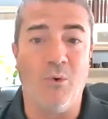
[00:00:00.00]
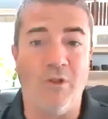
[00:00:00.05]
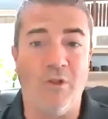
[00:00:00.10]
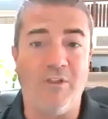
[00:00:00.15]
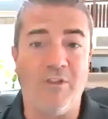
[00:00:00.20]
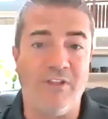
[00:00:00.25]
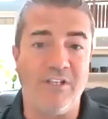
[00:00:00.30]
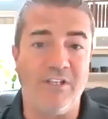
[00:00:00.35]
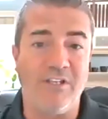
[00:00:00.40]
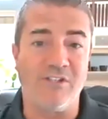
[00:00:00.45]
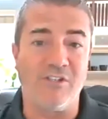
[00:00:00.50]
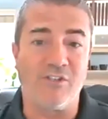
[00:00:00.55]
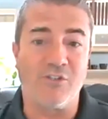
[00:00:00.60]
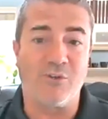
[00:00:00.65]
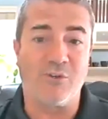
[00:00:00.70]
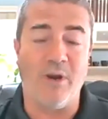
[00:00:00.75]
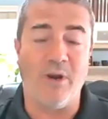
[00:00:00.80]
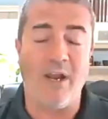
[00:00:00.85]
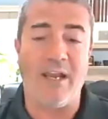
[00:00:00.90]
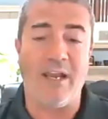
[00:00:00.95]
of the things that's
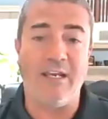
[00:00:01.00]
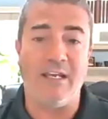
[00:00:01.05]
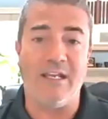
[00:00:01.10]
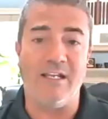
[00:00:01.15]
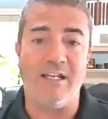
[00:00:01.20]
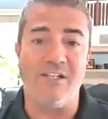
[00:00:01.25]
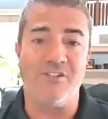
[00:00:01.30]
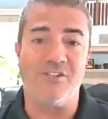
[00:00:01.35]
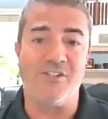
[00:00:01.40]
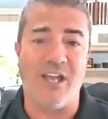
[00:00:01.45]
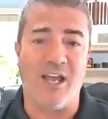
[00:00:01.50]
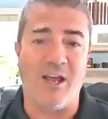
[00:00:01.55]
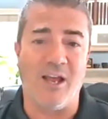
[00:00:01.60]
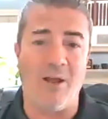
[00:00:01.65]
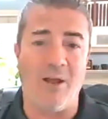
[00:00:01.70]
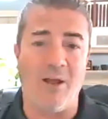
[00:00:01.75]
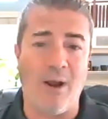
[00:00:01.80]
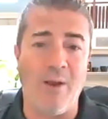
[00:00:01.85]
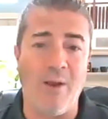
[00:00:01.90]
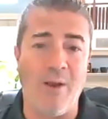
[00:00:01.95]
great is,
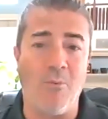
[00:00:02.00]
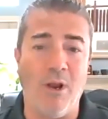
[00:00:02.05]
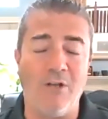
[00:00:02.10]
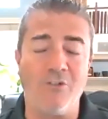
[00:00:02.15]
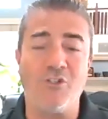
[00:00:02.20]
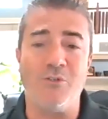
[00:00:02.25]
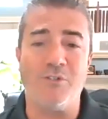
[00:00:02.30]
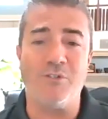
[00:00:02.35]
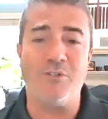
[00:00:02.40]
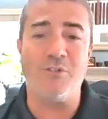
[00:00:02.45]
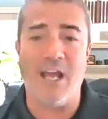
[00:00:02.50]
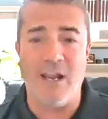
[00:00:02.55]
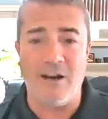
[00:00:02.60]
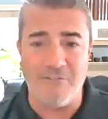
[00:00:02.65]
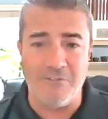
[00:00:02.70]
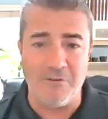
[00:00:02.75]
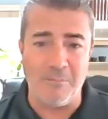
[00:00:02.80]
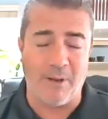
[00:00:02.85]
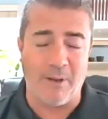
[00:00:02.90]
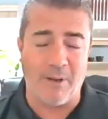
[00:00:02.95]
Brian, why don't you tell
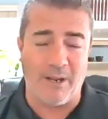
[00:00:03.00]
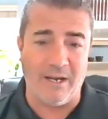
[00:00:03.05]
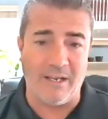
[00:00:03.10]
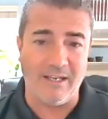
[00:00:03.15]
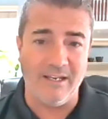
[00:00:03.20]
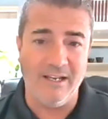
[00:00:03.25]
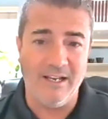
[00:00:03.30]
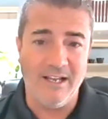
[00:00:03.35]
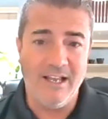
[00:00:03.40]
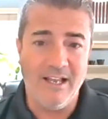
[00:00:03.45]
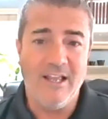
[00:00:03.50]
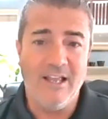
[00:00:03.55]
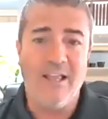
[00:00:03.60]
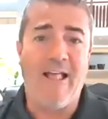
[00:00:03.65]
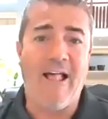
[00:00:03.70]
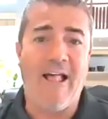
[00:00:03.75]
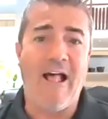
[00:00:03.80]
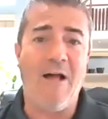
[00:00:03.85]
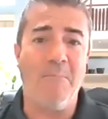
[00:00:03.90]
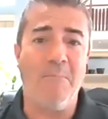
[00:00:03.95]
everybody
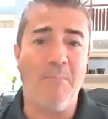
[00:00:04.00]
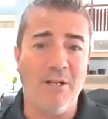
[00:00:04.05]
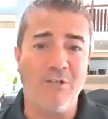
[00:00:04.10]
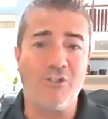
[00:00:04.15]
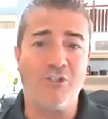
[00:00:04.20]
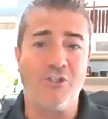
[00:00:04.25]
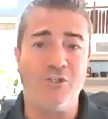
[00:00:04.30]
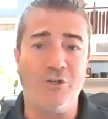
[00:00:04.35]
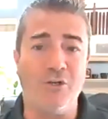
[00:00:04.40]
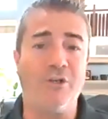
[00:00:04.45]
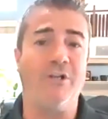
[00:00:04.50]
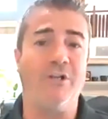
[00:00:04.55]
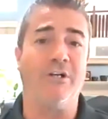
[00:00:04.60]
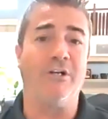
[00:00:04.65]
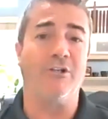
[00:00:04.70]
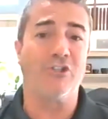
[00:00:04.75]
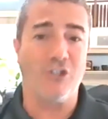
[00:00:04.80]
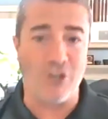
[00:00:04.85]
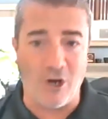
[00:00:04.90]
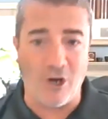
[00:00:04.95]
how much you're going to
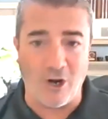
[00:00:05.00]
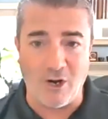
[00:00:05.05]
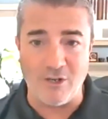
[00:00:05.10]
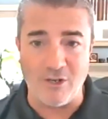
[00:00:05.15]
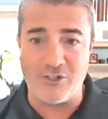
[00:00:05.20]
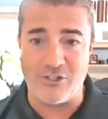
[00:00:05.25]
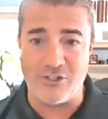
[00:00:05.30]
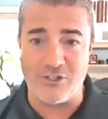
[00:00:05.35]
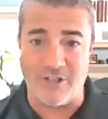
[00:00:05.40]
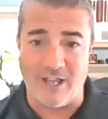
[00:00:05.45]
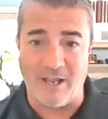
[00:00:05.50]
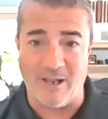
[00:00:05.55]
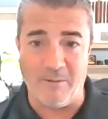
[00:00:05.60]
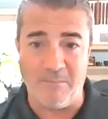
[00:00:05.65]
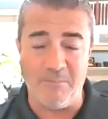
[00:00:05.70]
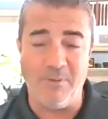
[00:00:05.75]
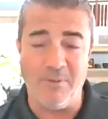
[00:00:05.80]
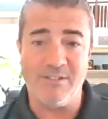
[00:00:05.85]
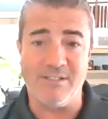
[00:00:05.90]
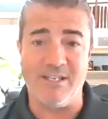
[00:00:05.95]
charge
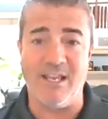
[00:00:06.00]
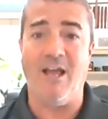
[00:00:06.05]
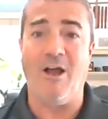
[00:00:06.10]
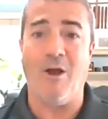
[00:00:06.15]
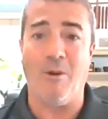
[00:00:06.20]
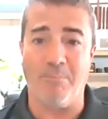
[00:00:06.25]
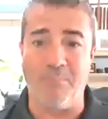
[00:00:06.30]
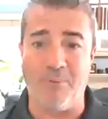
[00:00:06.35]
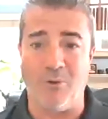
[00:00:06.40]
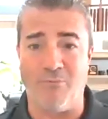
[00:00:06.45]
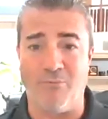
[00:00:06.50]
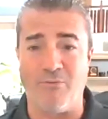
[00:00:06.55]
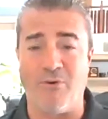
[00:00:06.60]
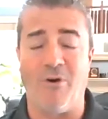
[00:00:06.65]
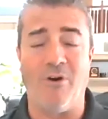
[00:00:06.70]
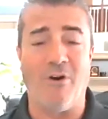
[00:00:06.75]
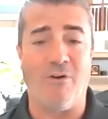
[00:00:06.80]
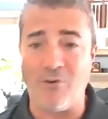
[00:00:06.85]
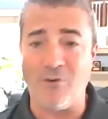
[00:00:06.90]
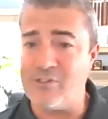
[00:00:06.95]
them to help you? For
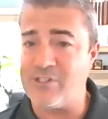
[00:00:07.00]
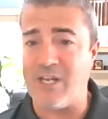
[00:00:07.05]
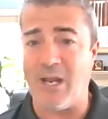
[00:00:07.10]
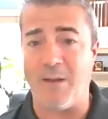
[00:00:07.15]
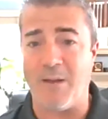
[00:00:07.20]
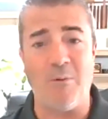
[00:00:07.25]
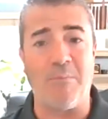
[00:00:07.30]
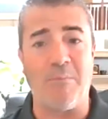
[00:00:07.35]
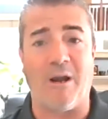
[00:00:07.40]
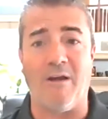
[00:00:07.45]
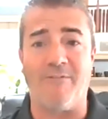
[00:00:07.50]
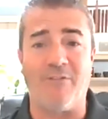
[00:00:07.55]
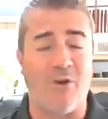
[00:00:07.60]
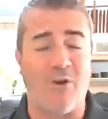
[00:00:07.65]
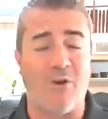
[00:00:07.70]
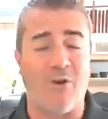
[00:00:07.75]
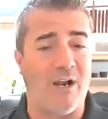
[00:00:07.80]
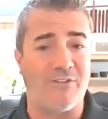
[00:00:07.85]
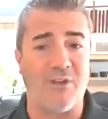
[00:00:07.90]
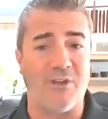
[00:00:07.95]
a first-time home buyer, if they're
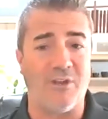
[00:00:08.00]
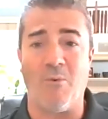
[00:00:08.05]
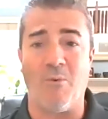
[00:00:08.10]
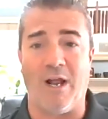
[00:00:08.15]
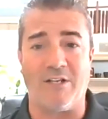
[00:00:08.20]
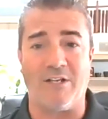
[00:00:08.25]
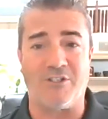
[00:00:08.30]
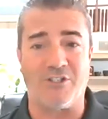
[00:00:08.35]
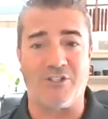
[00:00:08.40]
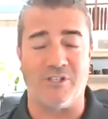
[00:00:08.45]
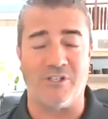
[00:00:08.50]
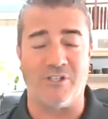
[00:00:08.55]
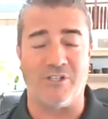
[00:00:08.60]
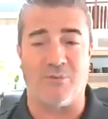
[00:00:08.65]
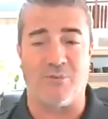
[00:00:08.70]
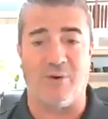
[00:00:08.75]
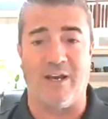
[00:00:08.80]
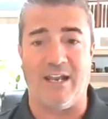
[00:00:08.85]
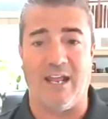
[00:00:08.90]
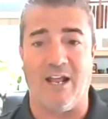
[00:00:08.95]
out there watching this
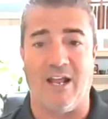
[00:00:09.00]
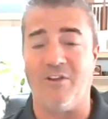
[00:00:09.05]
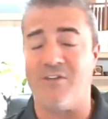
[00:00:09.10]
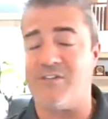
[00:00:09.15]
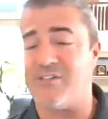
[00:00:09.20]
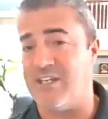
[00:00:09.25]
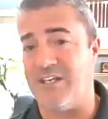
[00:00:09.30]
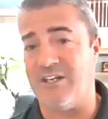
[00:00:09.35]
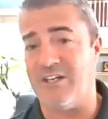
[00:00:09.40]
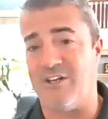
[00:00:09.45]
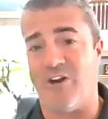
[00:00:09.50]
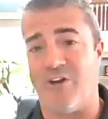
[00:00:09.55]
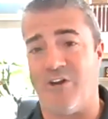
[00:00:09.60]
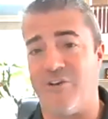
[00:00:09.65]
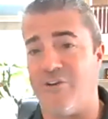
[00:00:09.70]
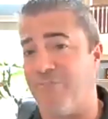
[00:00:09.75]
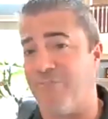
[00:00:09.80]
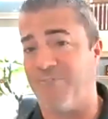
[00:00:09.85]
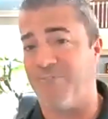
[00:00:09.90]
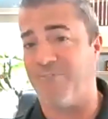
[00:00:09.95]
right now, they're seeing it on your
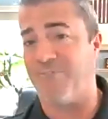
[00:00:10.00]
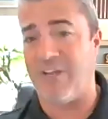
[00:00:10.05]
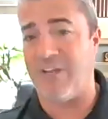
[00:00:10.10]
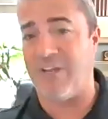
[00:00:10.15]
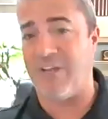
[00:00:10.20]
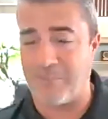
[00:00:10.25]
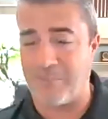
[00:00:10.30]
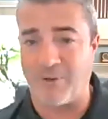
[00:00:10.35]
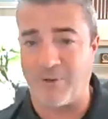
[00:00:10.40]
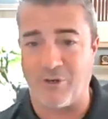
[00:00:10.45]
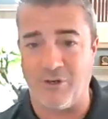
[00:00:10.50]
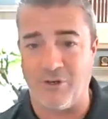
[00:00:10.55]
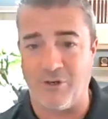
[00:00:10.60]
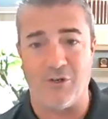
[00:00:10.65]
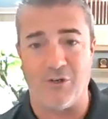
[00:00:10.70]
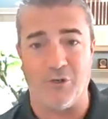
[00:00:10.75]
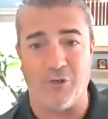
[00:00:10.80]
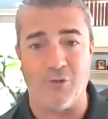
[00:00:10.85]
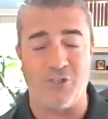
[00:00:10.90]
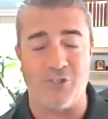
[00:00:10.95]
Facebook or your
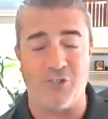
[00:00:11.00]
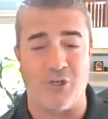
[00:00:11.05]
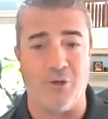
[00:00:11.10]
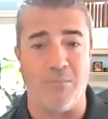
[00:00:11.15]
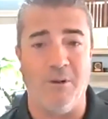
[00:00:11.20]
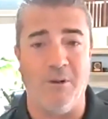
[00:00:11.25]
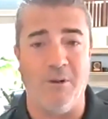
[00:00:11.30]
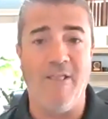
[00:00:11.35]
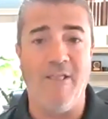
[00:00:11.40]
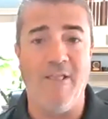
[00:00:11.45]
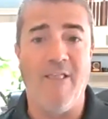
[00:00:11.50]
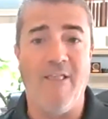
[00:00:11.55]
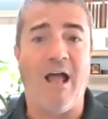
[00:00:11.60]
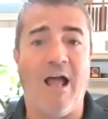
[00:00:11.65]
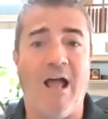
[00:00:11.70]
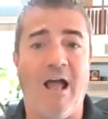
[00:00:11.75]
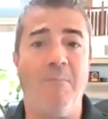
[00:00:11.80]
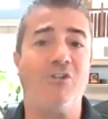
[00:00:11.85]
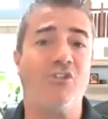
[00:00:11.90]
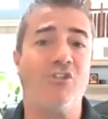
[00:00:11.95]
YouTube, how much
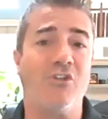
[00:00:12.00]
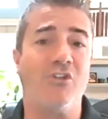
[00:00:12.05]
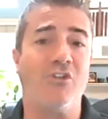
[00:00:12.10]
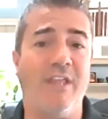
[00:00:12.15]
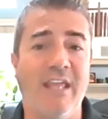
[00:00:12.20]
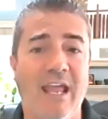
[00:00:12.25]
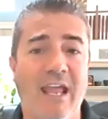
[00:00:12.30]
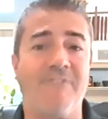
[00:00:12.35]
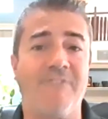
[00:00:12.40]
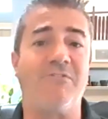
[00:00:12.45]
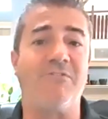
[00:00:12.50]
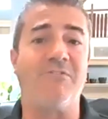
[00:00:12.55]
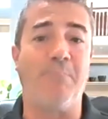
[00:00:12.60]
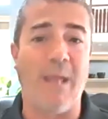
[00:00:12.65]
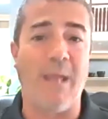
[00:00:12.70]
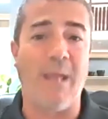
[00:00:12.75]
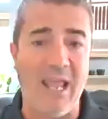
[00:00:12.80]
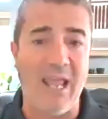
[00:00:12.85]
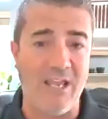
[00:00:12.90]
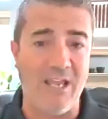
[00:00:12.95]
do they have to pay
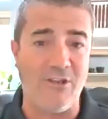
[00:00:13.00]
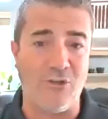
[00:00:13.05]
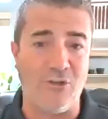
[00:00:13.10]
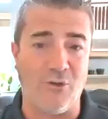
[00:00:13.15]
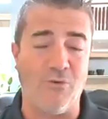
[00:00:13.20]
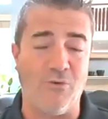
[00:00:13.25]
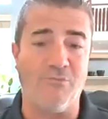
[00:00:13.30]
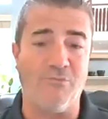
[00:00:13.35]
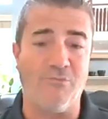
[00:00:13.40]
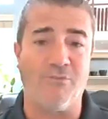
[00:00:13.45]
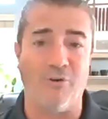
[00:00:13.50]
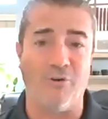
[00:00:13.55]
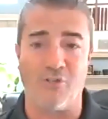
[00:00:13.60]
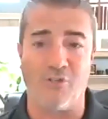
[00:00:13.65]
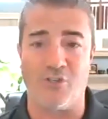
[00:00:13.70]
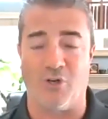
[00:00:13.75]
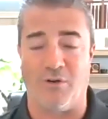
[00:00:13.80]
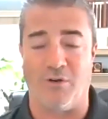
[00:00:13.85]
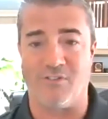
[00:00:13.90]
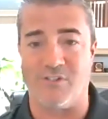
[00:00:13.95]
you for your
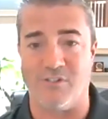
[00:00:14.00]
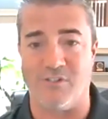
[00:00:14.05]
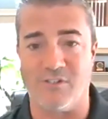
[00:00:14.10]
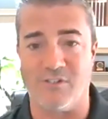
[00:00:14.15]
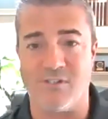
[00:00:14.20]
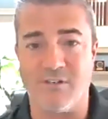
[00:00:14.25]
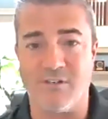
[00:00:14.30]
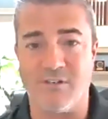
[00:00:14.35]
services?